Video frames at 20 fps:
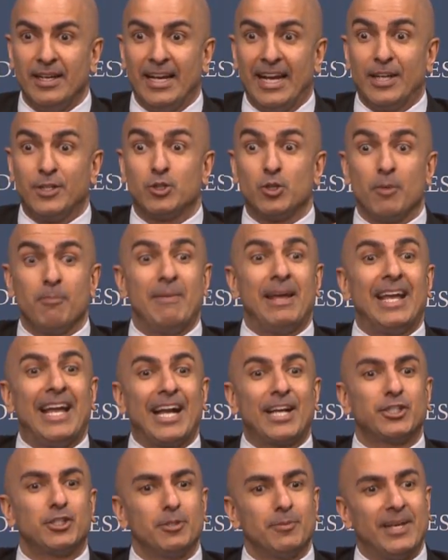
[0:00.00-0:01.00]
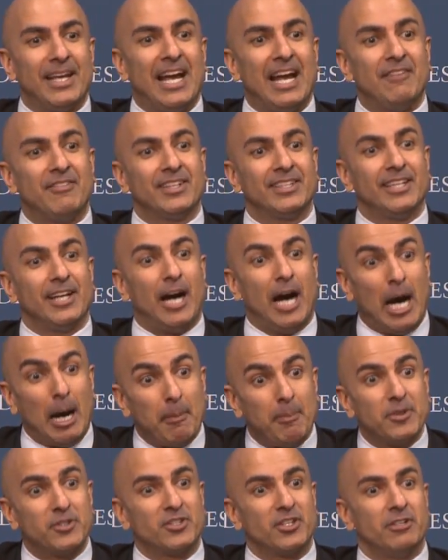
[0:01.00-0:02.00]
And so it may actually be having the
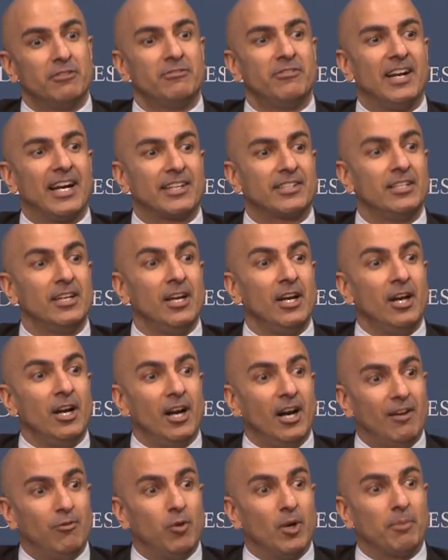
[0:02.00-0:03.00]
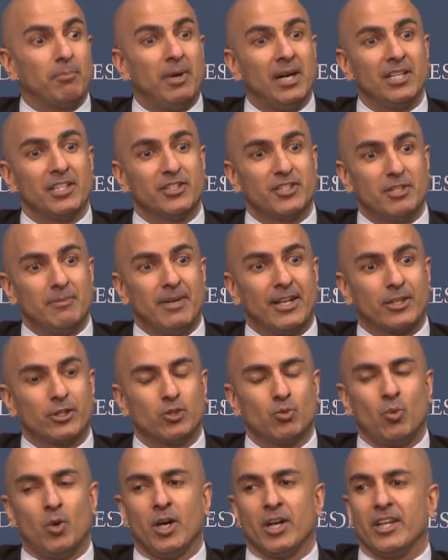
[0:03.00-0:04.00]
opposite effect of what policymakers
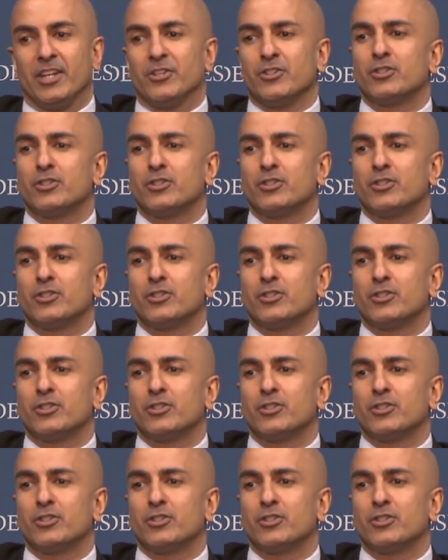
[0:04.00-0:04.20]
wanted.